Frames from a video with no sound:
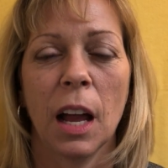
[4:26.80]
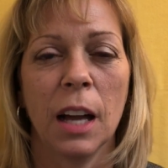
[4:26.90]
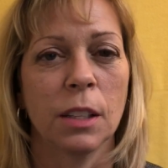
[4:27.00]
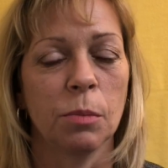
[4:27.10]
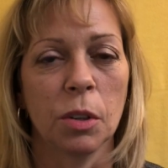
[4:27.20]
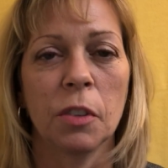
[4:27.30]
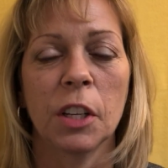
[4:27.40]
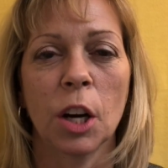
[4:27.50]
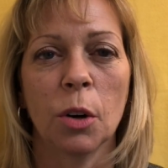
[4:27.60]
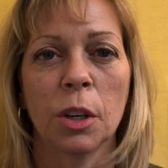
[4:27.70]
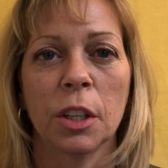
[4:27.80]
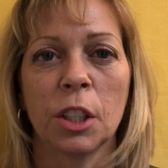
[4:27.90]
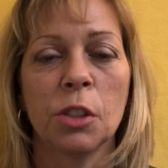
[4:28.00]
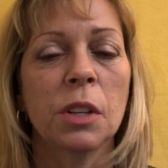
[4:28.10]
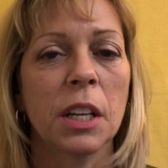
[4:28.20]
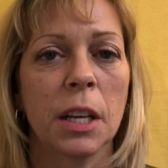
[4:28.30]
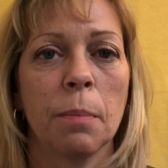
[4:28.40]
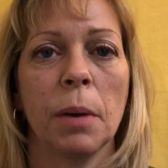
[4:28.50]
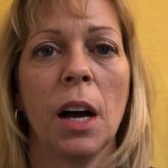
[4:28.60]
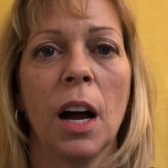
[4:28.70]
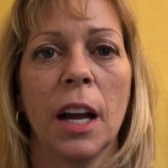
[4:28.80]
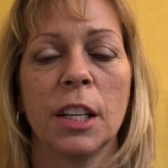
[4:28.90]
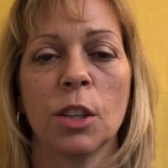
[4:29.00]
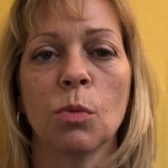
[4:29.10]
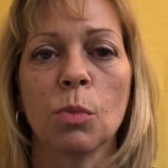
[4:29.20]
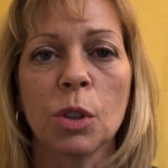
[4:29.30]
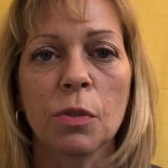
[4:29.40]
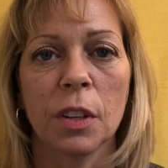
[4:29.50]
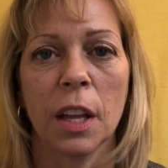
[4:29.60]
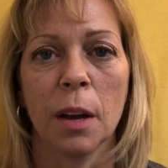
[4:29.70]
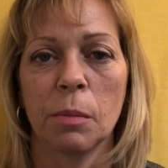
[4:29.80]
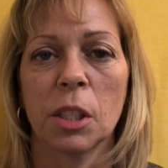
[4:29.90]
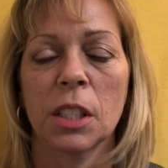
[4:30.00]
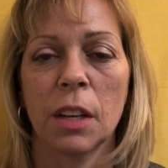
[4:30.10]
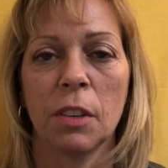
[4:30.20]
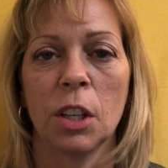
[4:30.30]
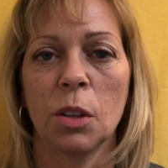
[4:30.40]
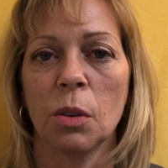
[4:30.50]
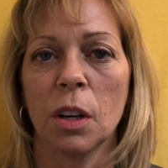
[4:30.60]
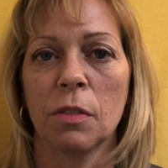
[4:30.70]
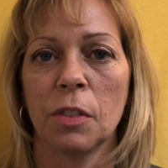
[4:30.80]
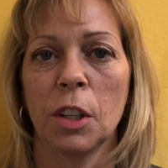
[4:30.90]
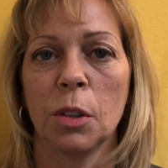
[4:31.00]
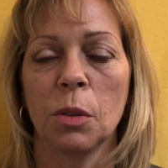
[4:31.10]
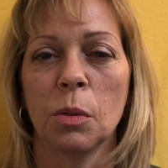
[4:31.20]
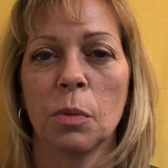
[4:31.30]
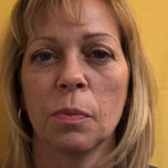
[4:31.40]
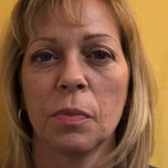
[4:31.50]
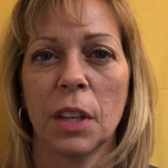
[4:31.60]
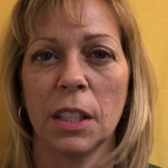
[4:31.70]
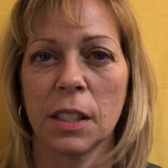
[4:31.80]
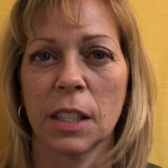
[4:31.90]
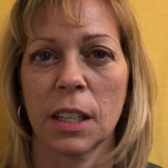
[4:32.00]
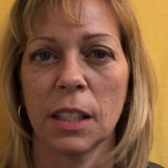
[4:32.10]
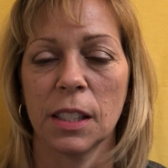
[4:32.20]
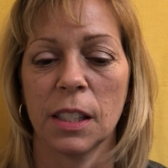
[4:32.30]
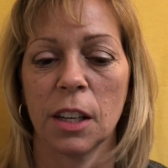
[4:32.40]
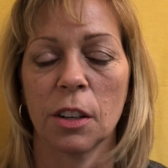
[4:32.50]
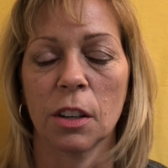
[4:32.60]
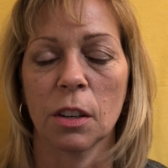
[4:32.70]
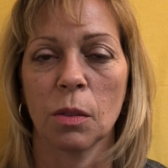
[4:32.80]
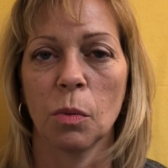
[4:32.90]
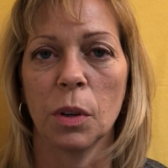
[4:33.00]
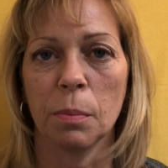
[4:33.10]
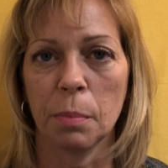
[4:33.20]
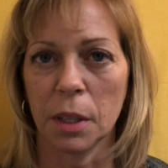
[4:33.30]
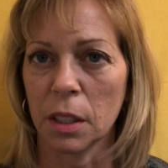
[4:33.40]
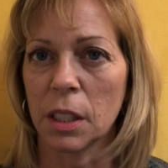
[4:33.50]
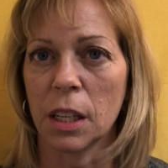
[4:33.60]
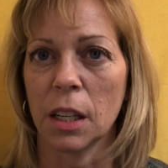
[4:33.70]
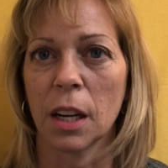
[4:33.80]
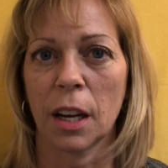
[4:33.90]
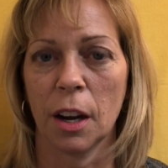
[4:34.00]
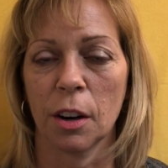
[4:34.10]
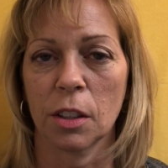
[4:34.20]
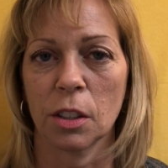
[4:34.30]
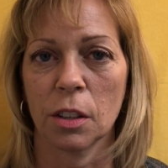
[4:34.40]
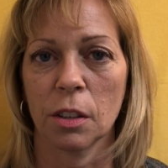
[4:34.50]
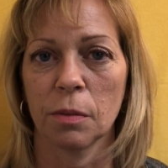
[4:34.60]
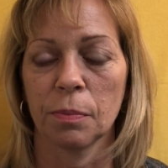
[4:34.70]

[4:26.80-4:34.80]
as a moviegoer, you can get behind and root for them. I'm just giving you a few things to consider when building a character.